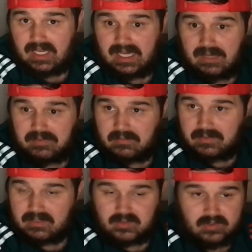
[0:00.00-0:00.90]
Uh, but yeah,
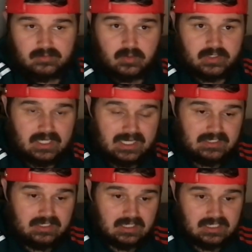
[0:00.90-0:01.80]
big up to everyone,
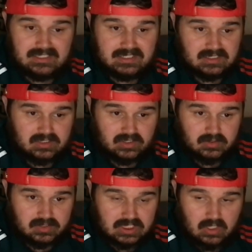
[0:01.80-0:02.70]
and uh, let's get into the
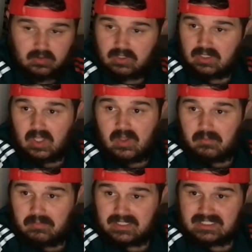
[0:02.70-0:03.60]
news. So
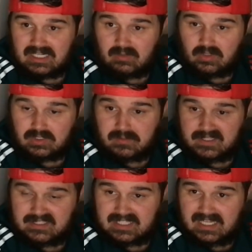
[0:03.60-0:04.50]
basically what's
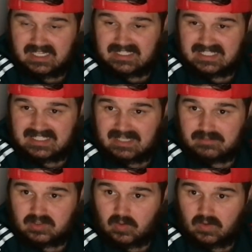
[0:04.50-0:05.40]
being said. It's the same
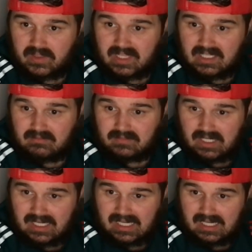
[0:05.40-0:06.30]
sort of thing,
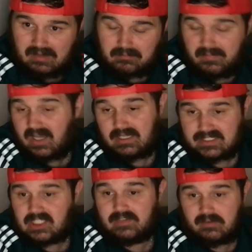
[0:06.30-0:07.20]
um, but
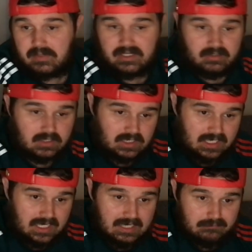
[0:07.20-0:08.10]
it's another bid
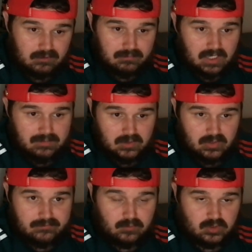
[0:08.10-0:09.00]
uh, from Bayern Munich for